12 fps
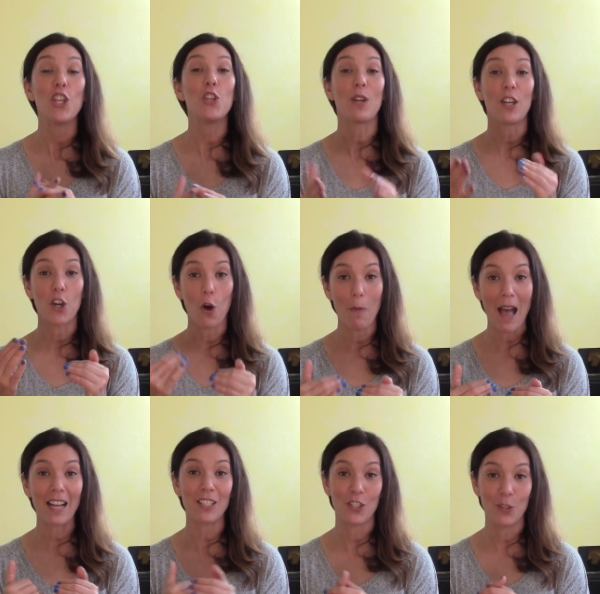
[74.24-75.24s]
you can go
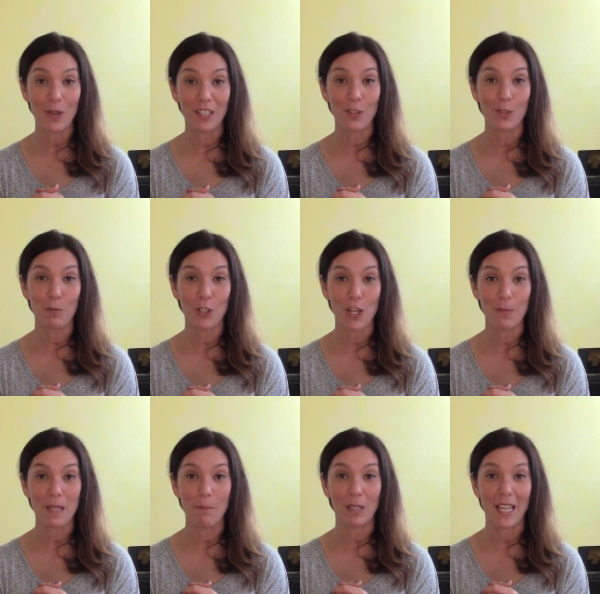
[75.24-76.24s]
back to doing those
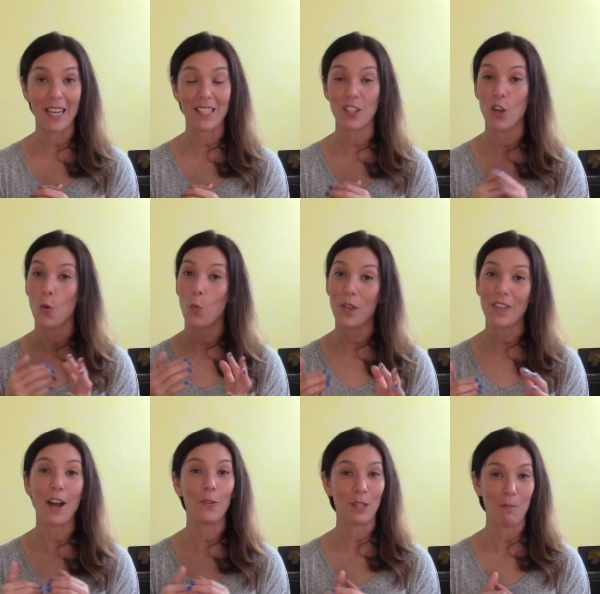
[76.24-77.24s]
push-ups and planks
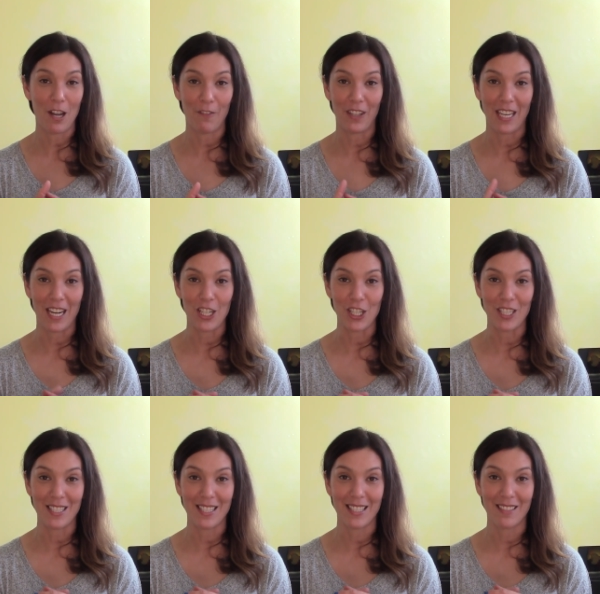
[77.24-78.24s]
without the
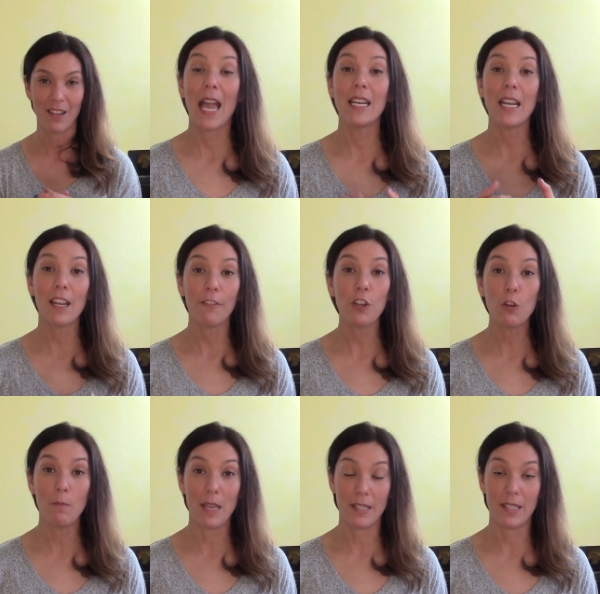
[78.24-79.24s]
modifications. And if
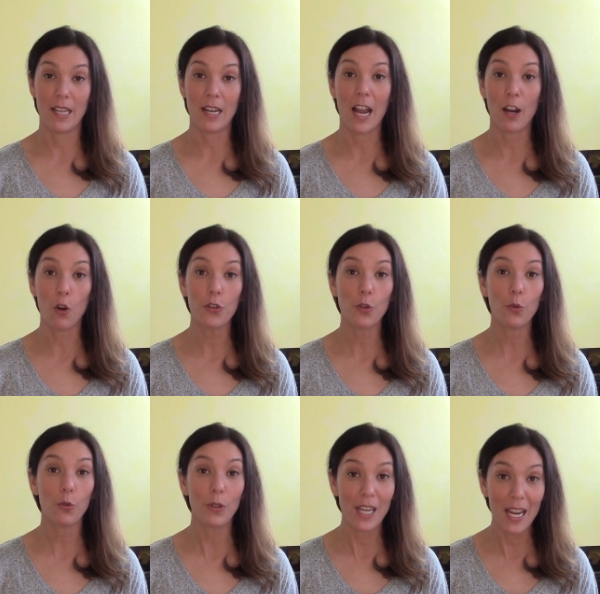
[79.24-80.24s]
you missed it, I also
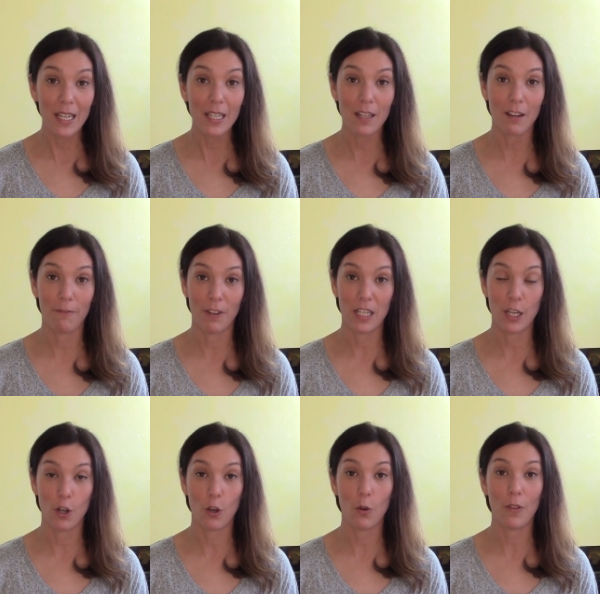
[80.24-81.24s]
created a
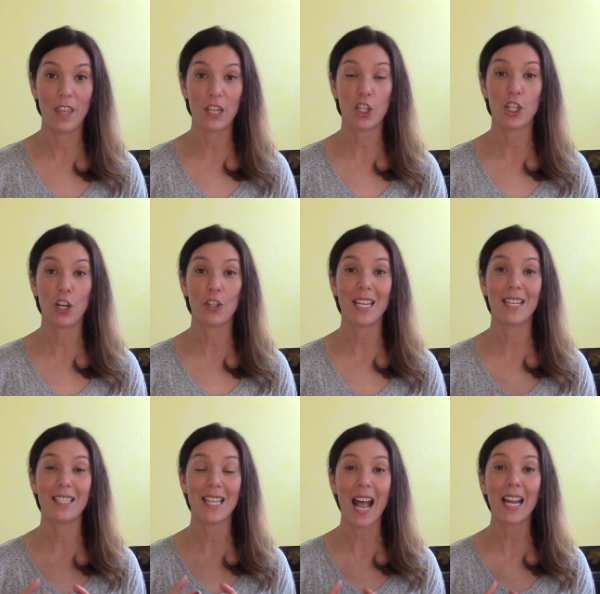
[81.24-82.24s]
video that shares
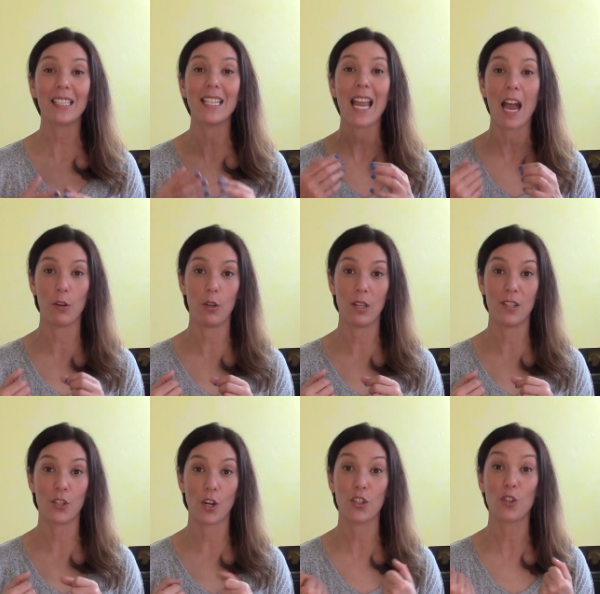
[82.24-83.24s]
exactly how you can
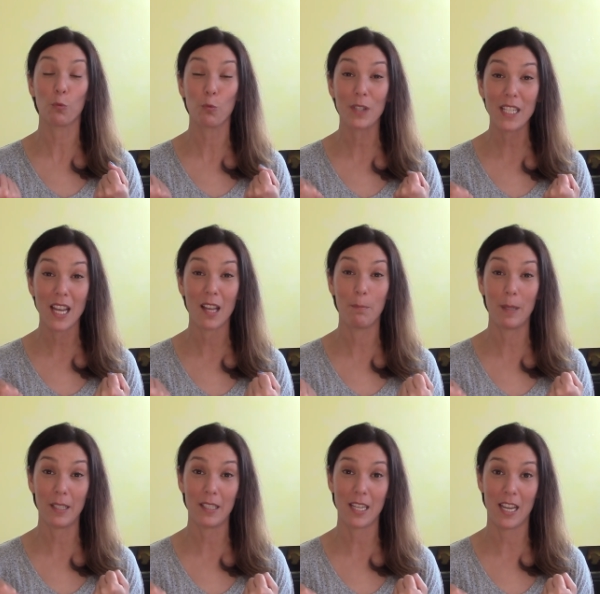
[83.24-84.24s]
start to
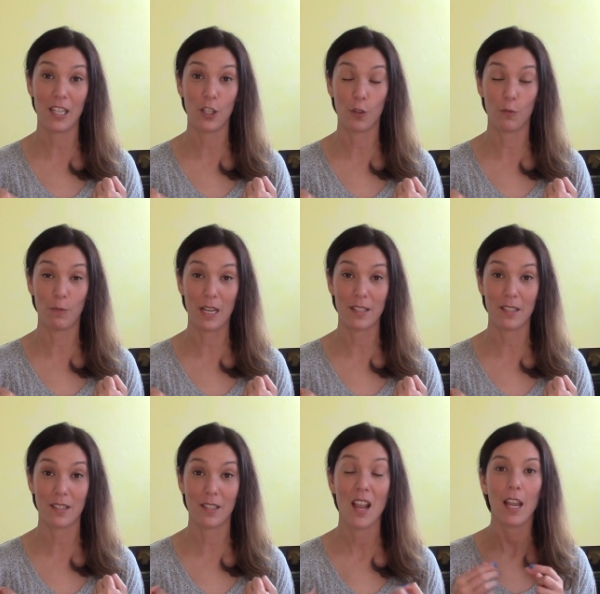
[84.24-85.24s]
rehabilitate your
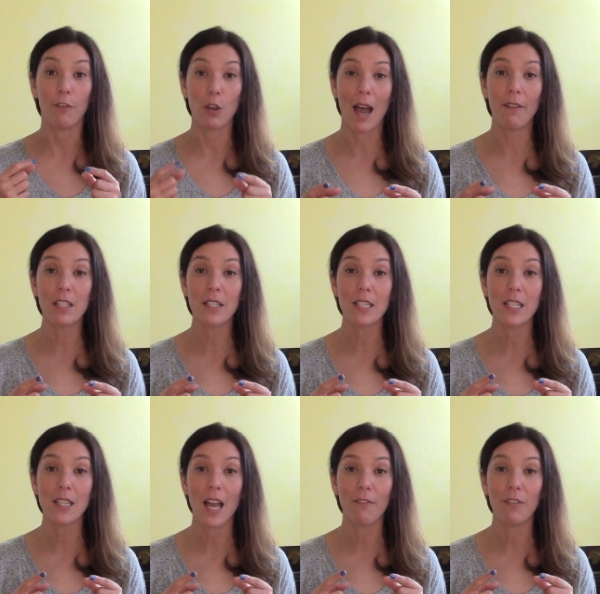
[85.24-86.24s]
wrists. If you haven't
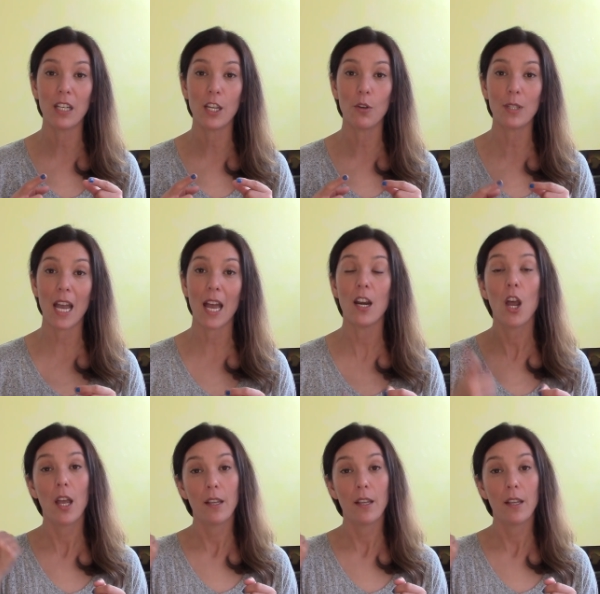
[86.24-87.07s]
seen that video yet,